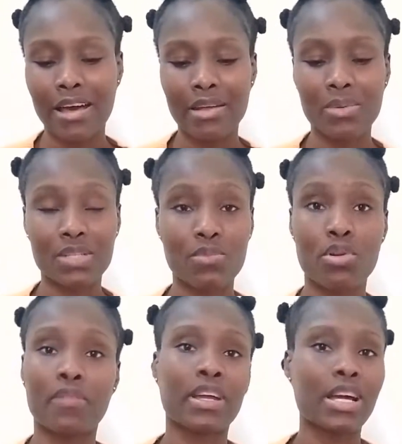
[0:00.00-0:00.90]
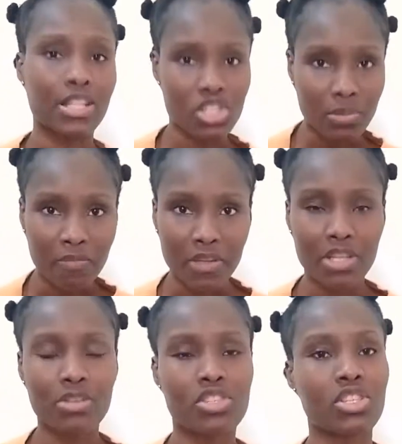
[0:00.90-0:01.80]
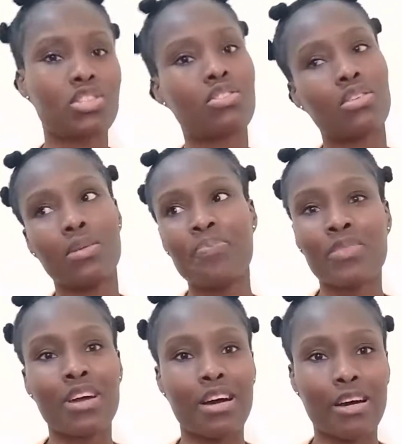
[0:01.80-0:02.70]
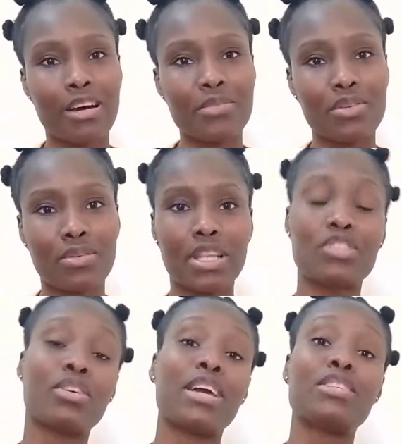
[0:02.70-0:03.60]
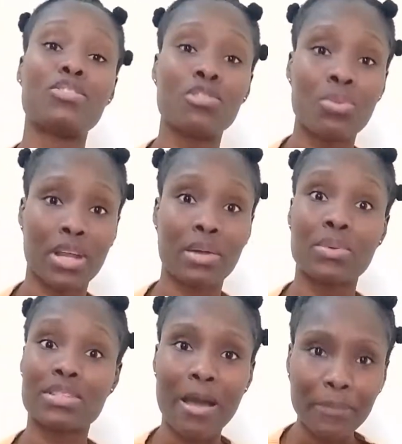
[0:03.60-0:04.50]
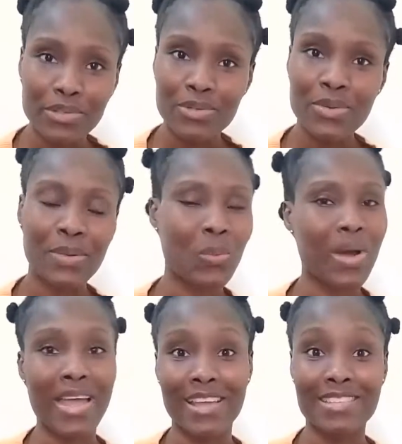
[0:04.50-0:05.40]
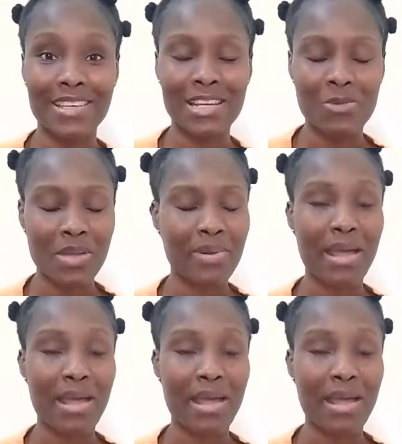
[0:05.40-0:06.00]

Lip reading: It was more of a catch-up video just to let you guys know what I was up to and why I stayed away.